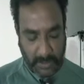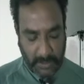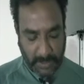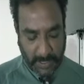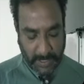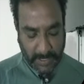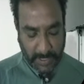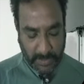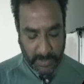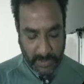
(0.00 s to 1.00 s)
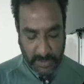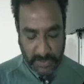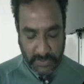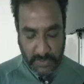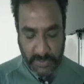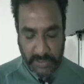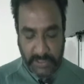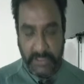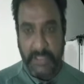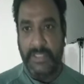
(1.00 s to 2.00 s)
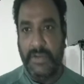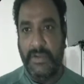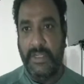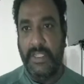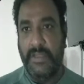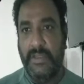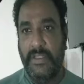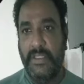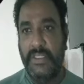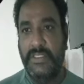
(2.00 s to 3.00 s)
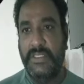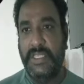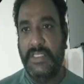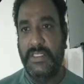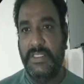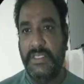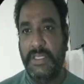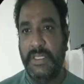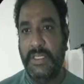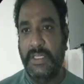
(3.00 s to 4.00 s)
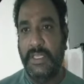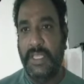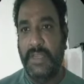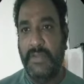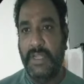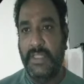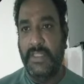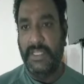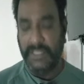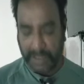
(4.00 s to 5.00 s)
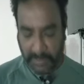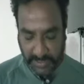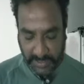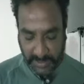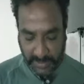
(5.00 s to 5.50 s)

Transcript: and come to this one, this is a 17. In this case, n1, n3 is the bigger.